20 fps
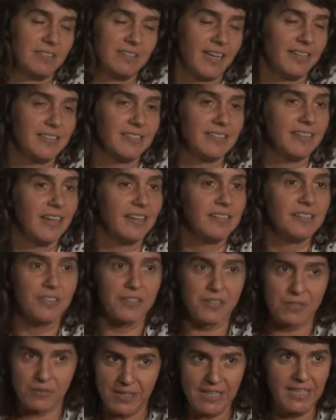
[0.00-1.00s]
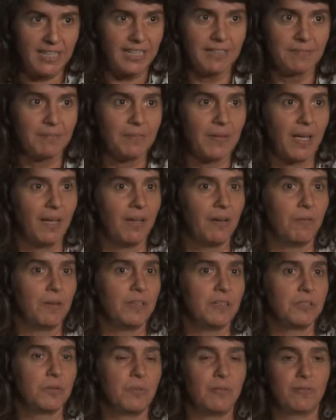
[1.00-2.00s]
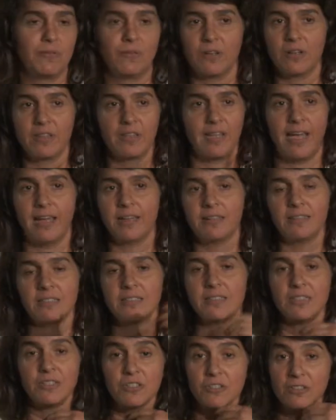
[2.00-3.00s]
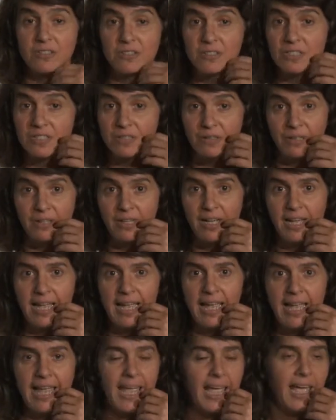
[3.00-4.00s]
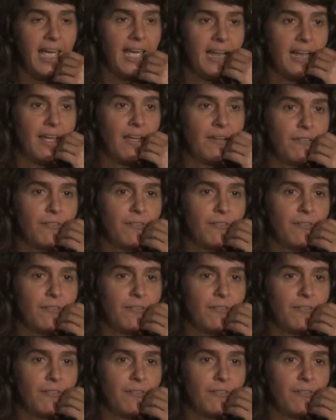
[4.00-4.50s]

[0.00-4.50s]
1993. I was, before that, a teacher in school. And I